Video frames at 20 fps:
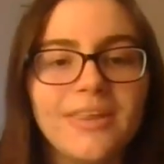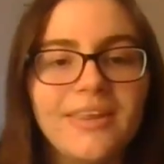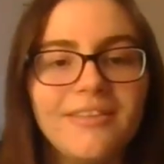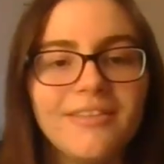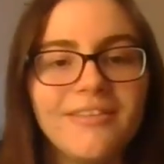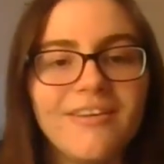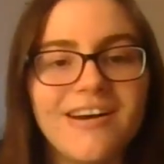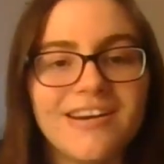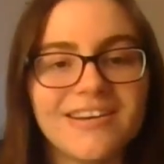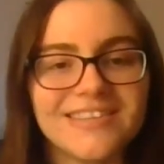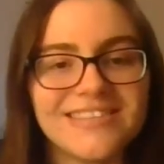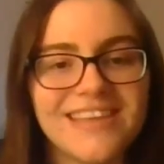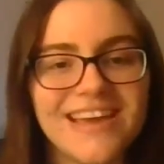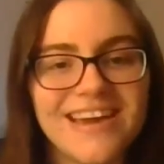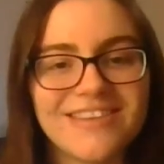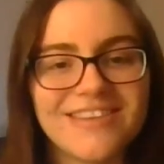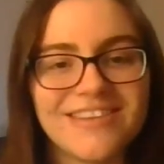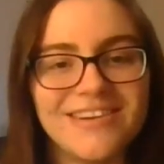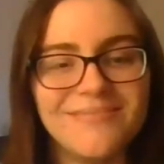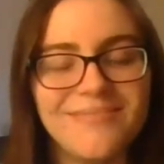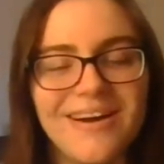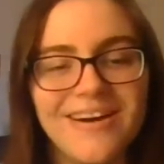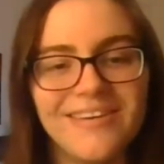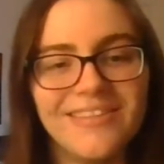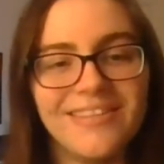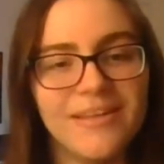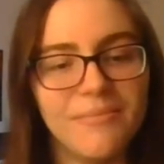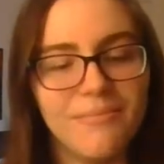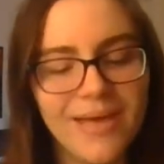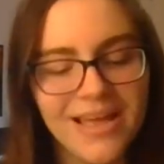long section
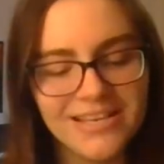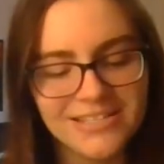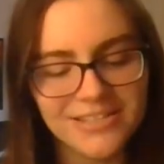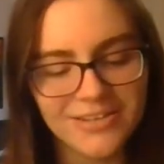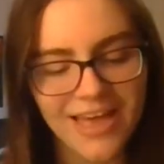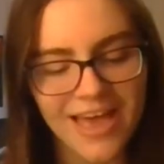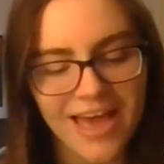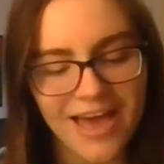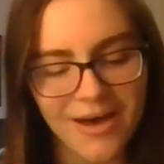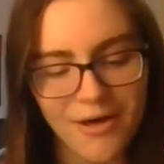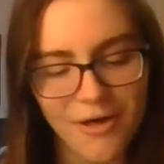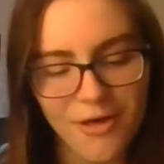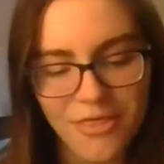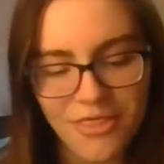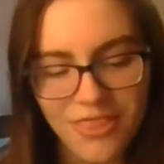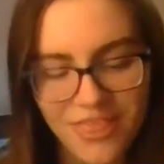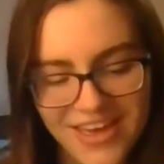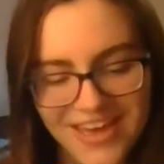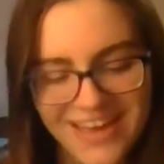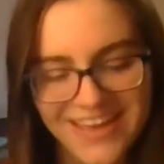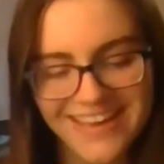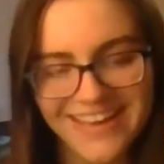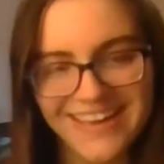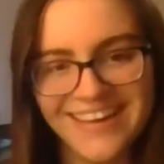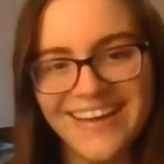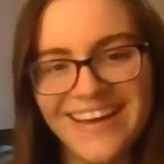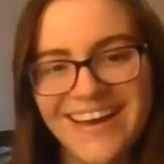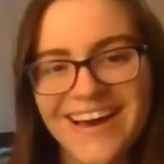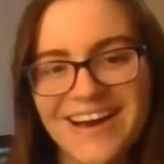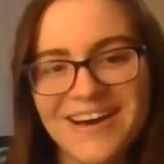about the mental health
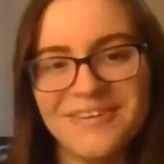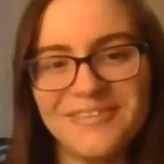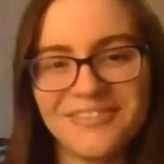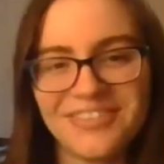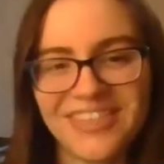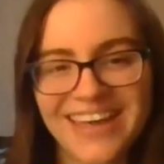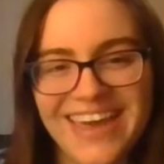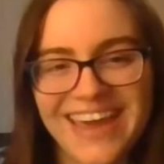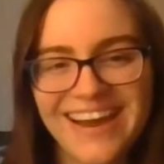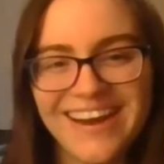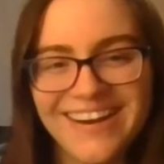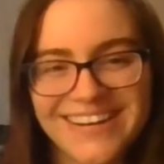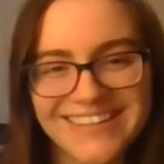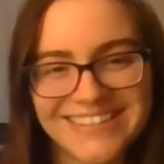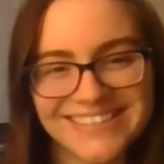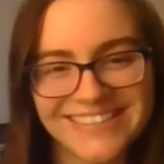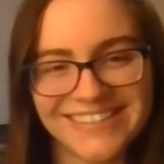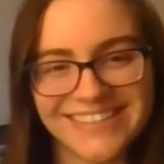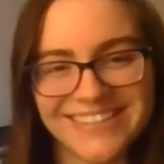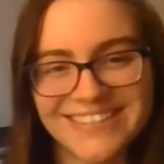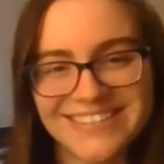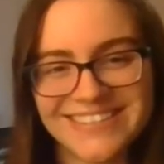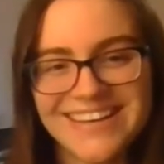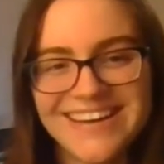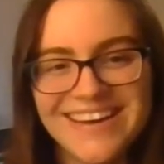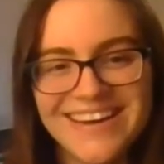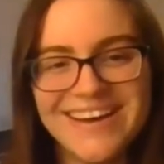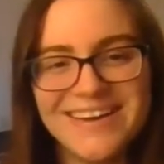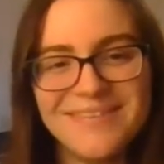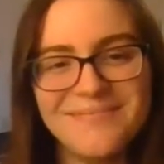of the characters
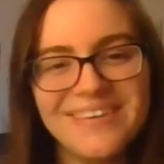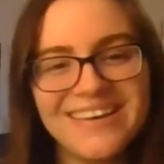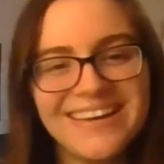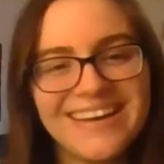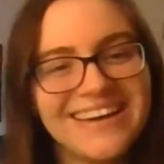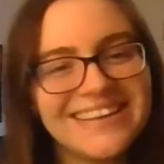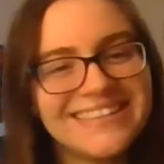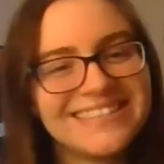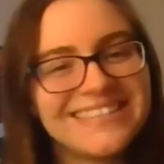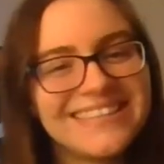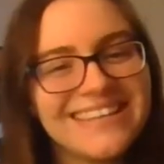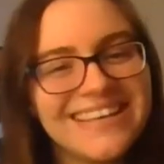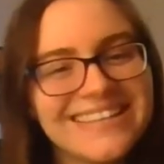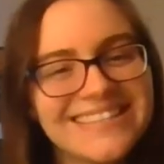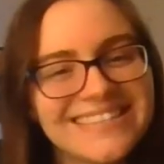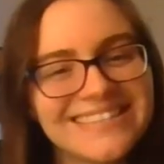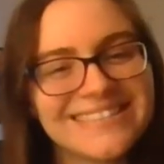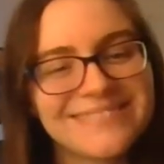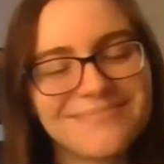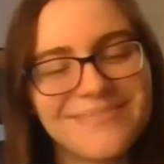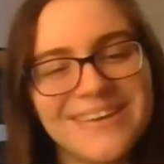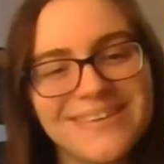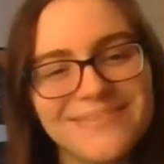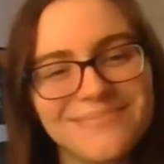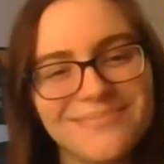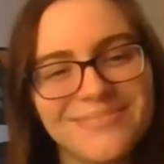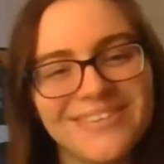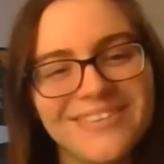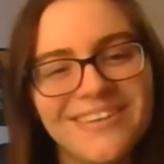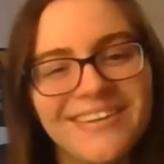because these
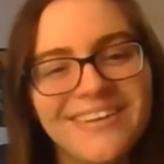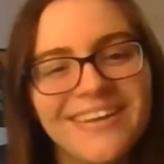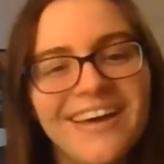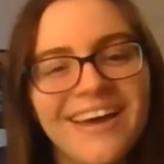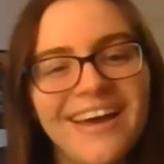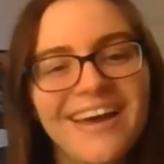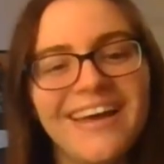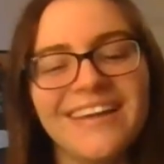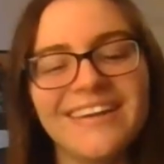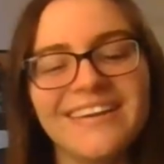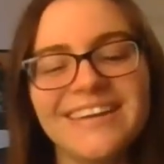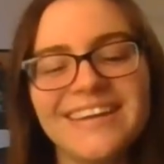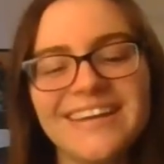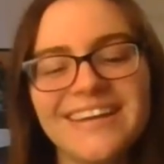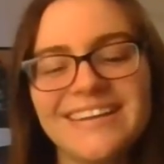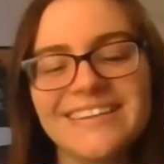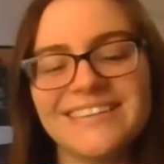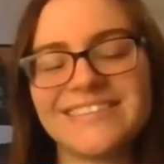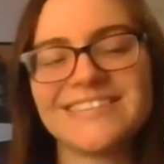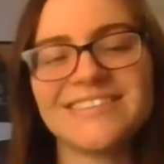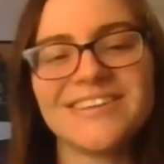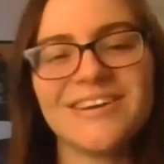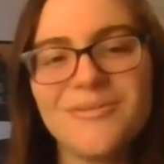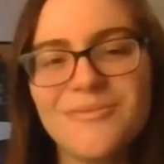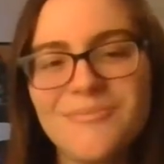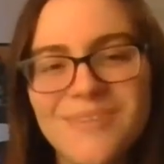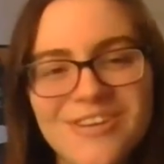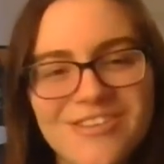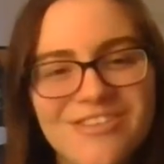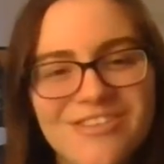people need so
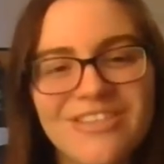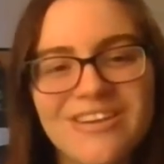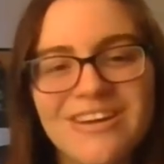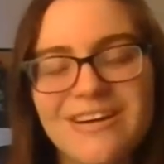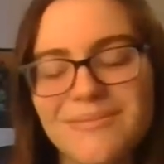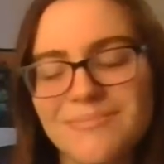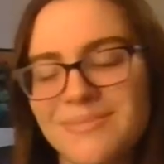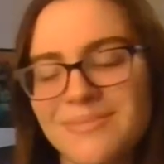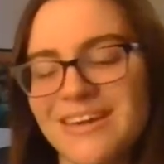much therapy.